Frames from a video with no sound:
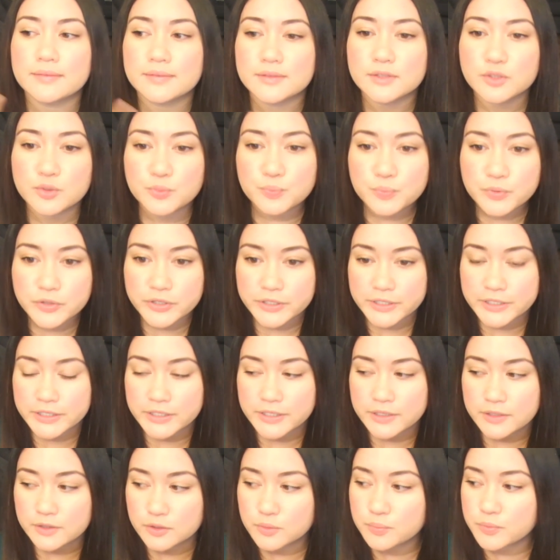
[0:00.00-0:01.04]

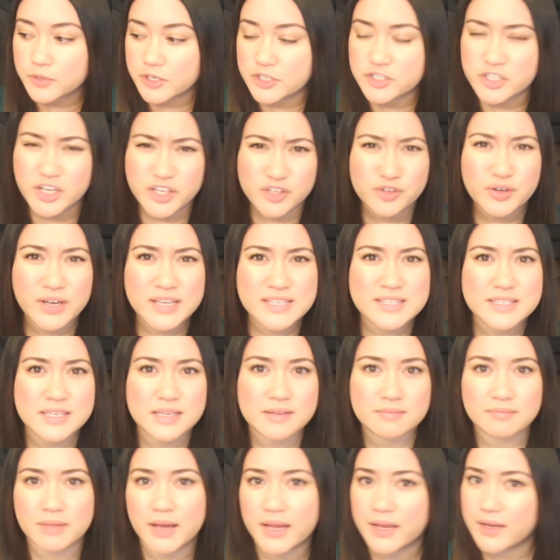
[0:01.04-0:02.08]
Lupron shot. You guys
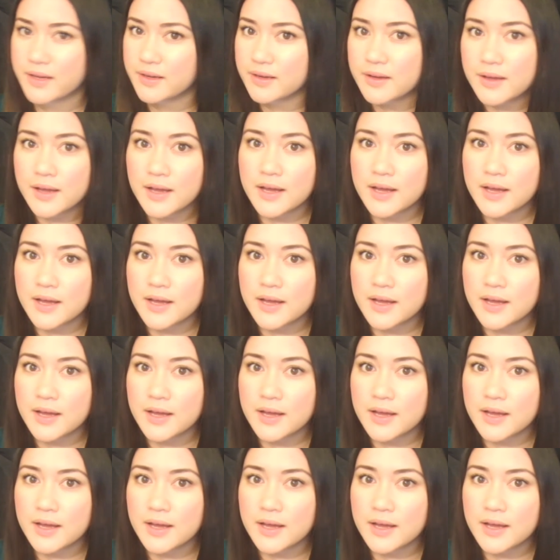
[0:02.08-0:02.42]
seen my